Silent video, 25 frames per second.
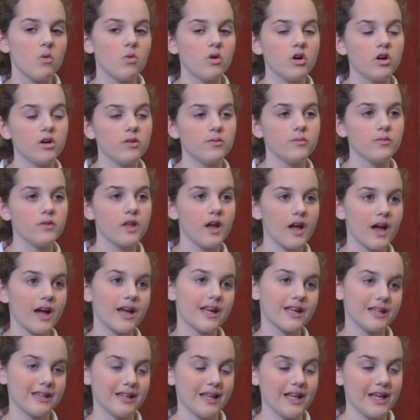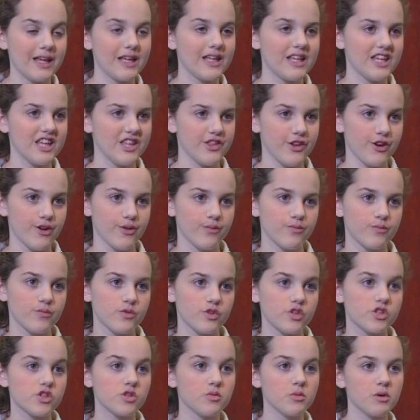Well, I didn't like it either,
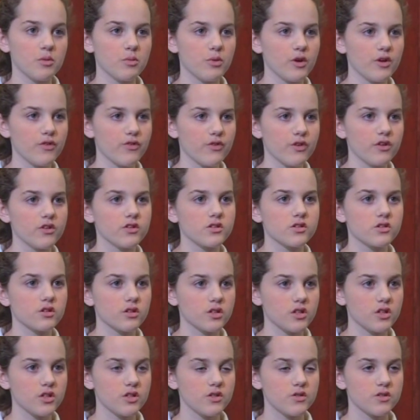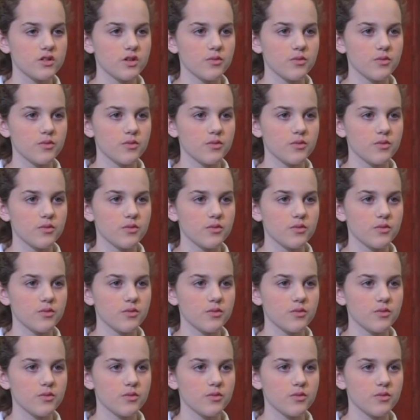so my boyfriend is going to do